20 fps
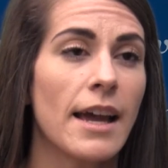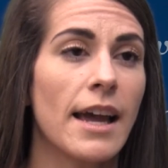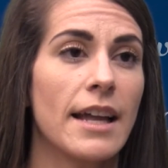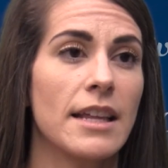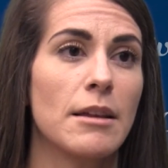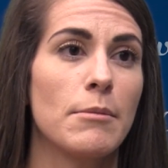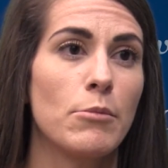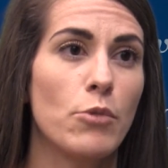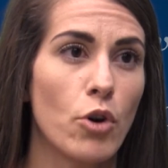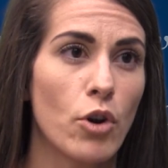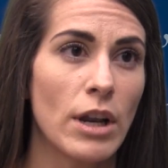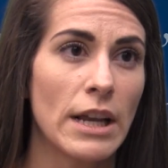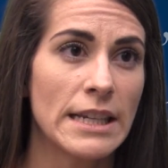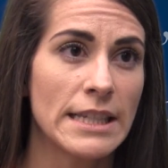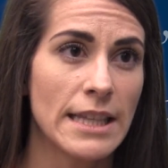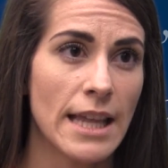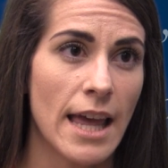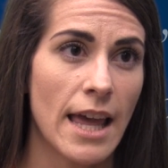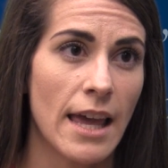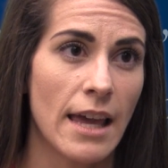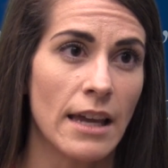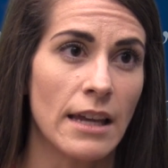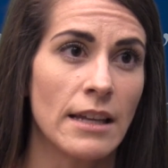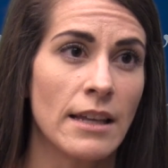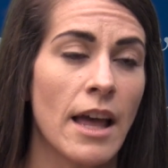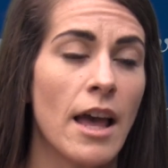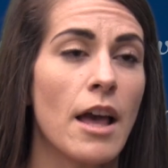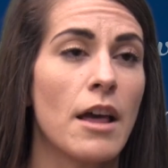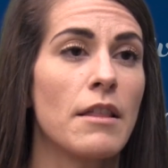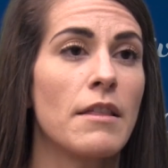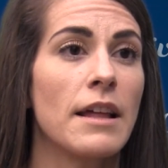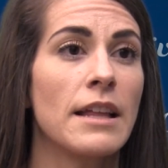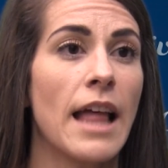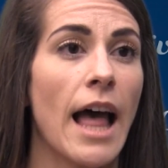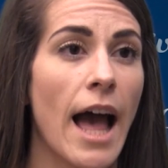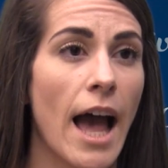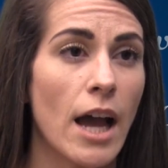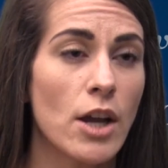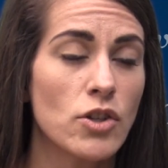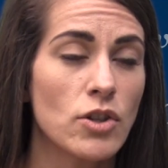catabolic state
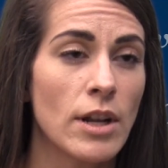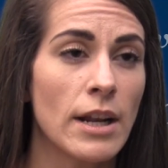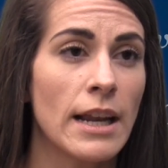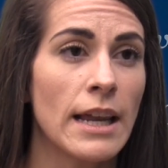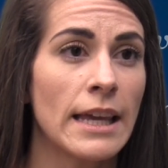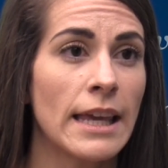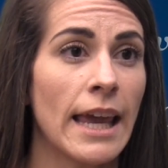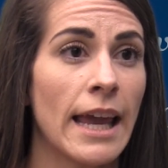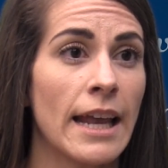that actually